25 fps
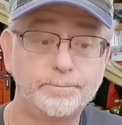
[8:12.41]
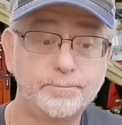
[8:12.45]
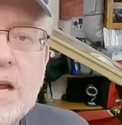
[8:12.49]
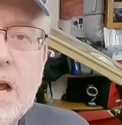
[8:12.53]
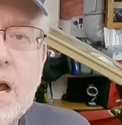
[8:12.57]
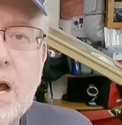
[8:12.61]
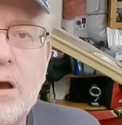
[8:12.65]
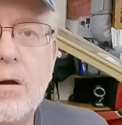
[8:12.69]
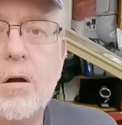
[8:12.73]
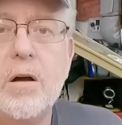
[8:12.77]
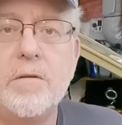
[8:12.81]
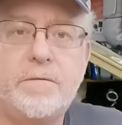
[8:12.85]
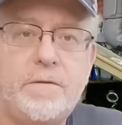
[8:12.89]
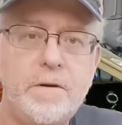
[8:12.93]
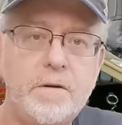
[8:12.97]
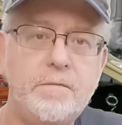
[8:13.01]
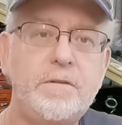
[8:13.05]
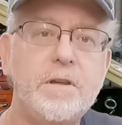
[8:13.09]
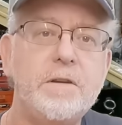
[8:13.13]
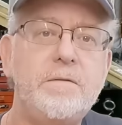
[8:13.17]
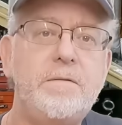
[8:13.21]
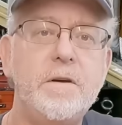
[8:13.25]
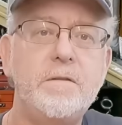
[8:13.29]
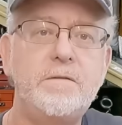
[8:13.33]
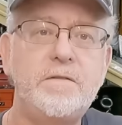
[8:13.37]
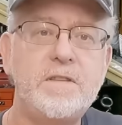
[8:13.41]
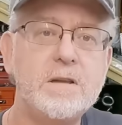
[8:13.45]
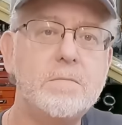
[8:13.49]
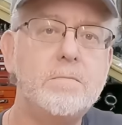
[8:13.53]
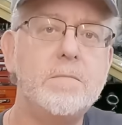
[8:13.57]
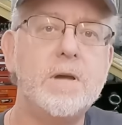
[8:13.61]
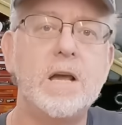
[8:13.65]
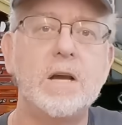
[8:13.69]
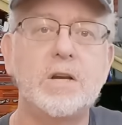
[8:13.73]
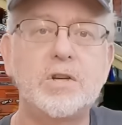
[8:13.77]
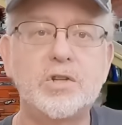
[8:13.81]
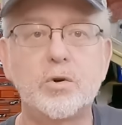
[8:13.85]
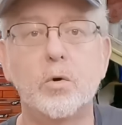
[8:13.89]
Now, a 50-50
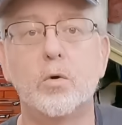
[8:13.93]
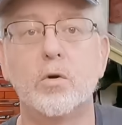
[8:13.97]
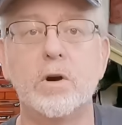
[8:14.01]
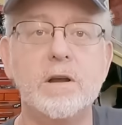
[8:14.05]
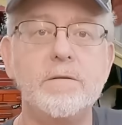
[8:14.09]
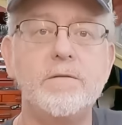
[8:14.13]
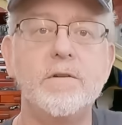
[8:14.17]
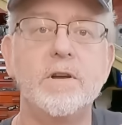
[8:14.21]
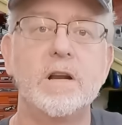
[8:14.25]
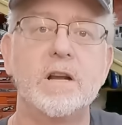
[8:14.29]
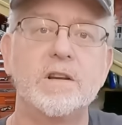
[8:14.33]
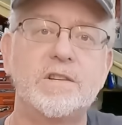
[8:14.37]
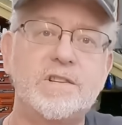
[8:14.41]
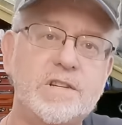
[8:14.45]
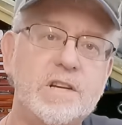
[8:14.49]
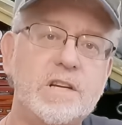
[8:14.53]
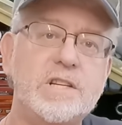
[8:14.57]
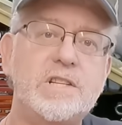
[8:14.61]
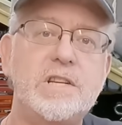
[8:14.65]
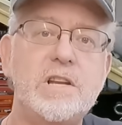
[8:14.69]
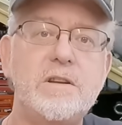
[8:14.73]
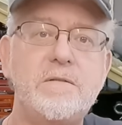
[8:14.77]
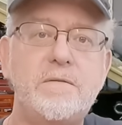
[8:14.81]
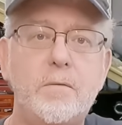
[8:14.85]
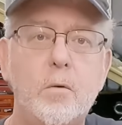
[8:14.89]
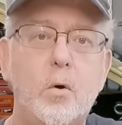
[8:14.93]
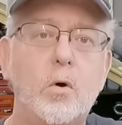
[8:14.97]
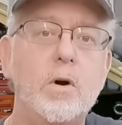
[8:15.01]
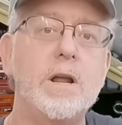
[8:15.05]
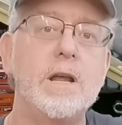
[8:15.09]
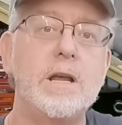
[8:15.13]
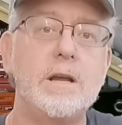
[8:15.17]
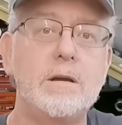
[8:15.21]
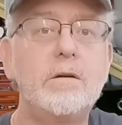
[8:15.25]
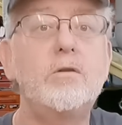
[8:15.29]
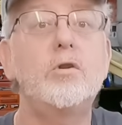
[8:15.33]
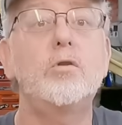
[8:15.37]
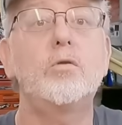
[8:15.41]
mix or even a
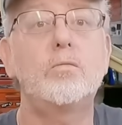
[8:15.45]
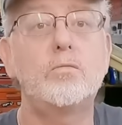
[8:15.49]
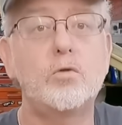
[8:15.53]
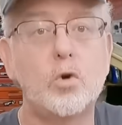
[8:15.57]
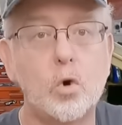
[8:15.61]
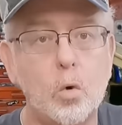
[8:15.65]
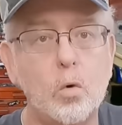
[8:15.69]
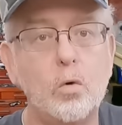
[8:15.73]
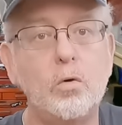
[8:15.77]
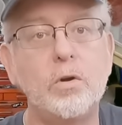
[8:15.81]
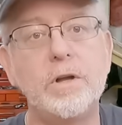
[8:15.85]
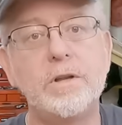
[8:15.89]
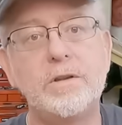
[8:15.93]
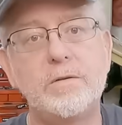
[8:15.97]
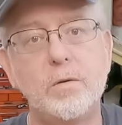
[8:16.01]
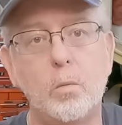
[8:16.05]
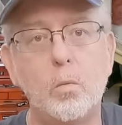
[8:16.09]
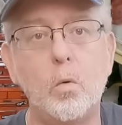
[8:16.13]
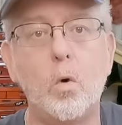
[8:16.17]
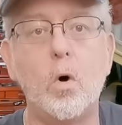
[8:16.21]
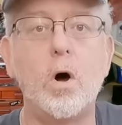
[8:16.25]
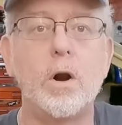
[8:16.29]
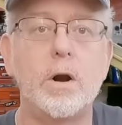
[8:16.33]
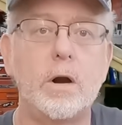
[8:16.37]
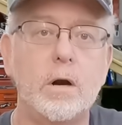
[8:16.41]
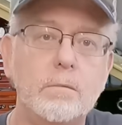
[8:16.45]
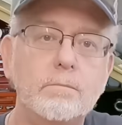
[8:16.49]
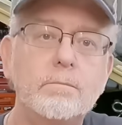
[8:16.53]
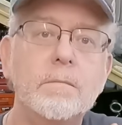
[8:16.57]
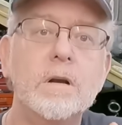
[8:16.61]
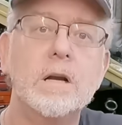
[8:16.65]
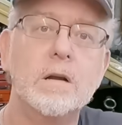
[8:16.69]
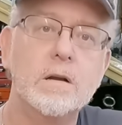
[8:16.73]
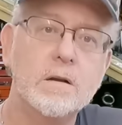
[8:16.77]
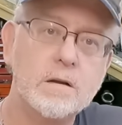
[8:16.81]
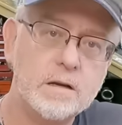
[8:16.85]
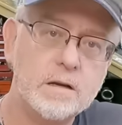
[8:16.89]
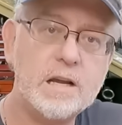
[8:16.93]
60-40 coolant to water
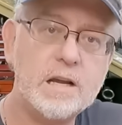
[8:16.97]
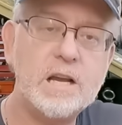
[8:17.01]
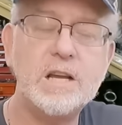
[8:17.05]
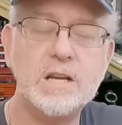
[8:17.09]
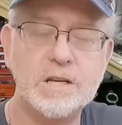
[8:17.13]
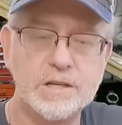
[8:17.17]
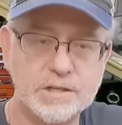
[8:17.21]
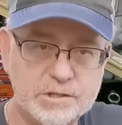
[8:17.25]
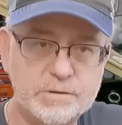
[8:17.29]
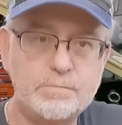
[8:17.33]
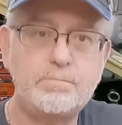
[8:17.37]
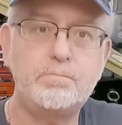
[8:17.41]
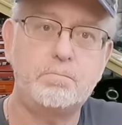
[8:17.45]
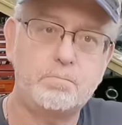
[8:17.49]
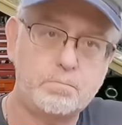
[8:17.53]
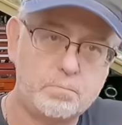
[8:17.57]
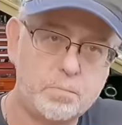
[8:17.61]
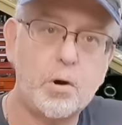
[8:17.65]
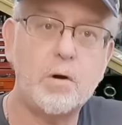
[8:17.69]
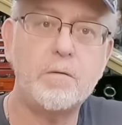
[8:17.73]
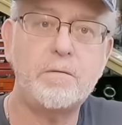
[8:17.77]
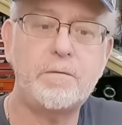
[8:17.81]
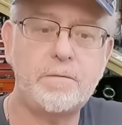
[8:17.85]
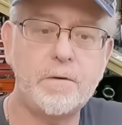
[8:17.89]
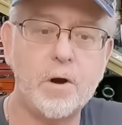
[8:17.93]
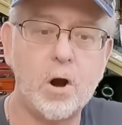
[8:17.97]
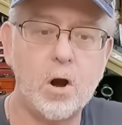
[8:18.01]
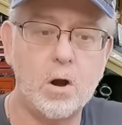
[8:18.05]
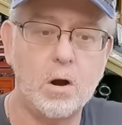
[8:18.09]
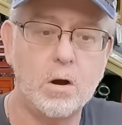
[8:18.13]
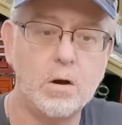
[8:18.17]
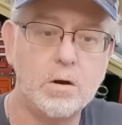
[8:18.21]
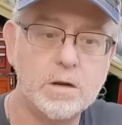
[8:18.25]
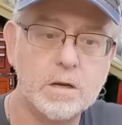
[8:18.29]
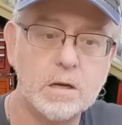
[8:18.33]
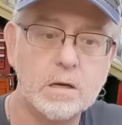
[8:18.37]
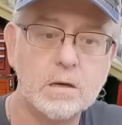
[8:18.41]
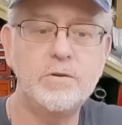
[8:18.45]
is preferred.